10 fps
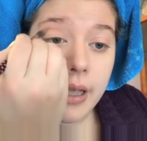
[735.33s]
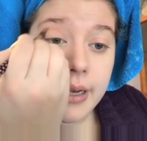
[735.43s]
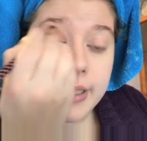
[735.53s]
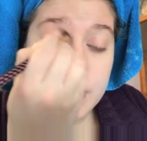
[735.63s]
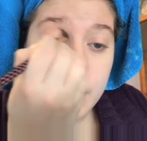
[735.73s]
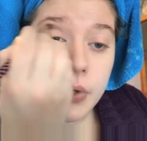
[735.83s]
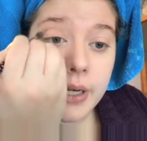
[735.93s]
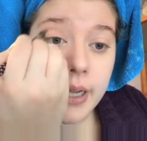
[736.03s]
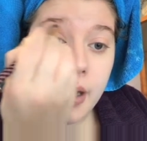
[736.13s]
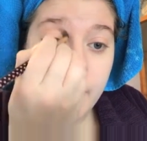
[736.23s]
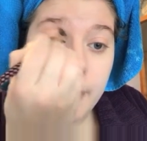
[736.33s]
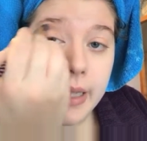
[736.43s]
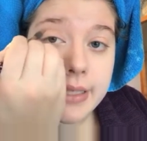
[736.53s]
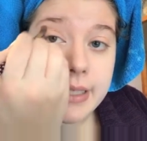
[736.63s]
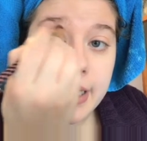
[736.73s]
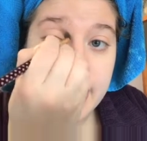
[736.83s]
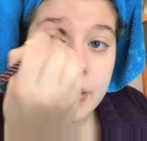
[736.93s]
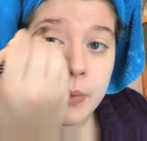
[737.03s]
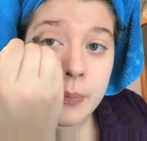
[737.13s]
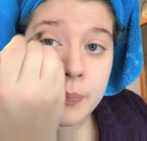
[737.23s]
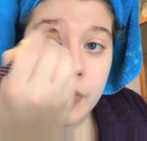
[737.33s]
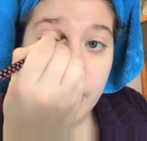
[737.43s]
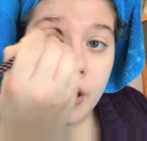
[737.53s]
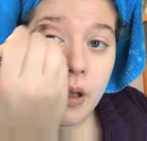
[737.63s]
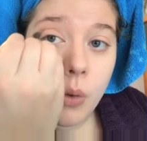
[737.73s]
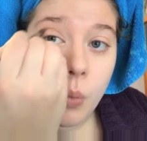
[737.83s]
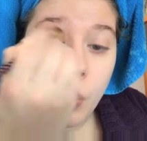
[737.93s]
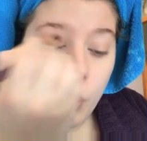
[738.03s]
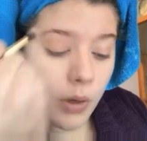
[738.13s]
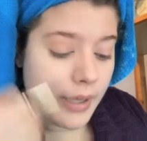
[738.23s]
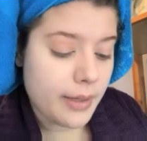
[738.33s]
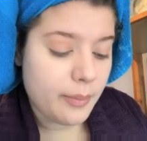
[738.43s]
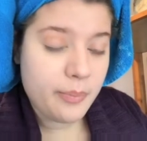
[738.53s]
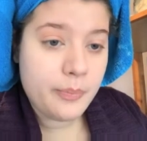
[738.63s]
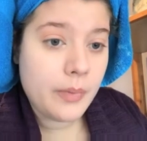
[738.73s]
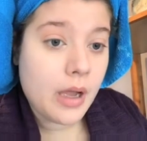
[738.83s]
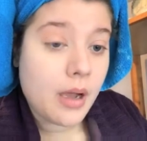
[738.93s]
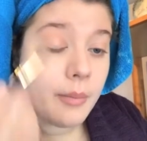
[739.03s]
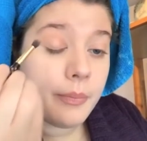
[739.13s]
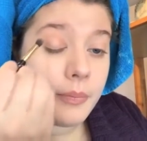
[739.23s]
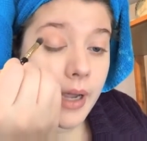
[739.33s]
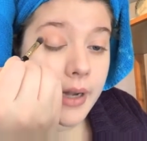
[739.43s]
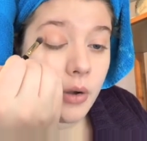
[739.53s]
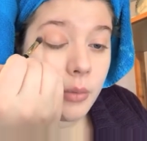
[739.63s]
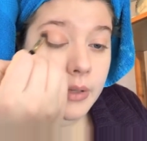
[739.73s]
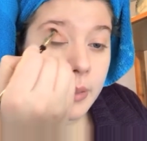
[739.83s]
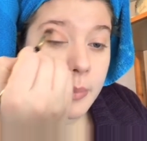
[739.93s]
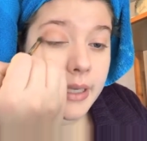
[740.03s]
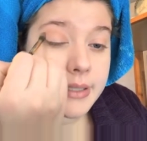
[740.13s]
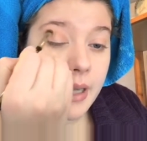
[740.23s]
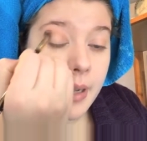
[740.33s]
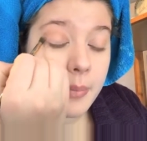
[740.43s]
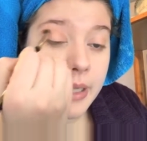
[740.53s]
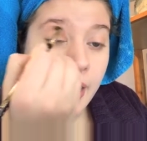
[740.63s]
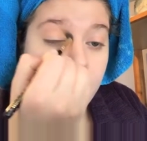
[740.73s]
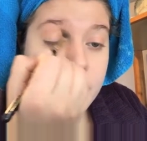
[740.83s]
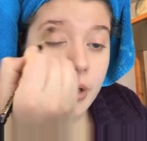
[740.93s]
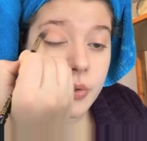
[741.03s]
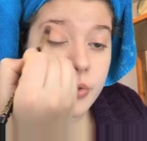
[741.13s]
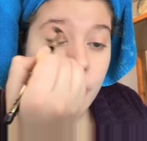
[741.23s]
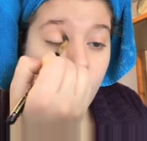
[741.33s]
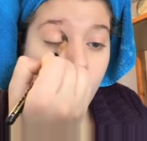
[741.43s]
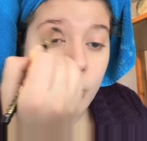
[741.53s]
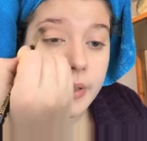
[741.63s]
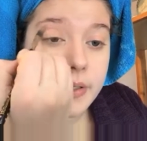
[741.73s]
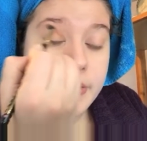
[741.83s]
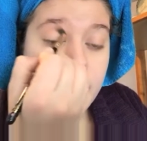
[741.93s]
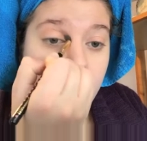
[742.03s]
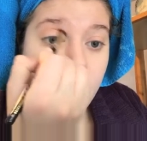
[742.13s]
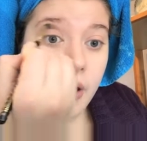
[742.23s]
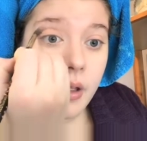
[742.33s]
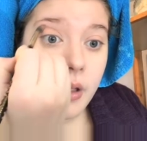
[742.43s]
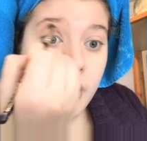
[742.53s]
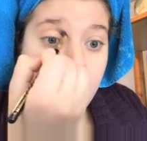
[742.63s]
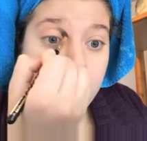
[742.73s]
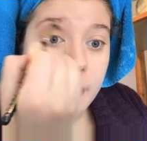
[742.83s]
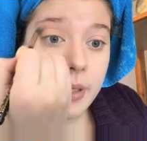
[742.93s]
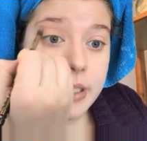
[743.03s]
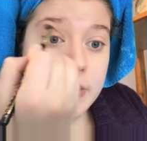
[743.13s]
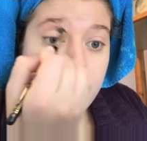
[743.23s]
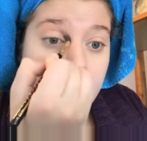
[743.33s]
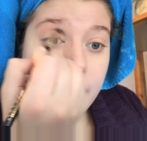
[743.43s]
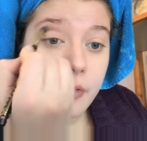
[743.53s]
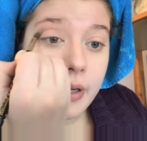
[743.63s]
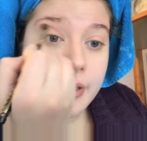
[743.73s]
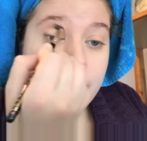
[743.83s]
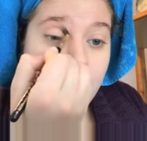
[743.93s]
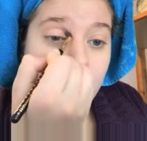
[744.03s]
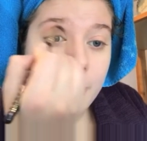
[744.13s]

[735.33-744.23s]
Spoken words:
And it's pretty amazing what, I know like pink eyeshadows aren't always everybody's favorite,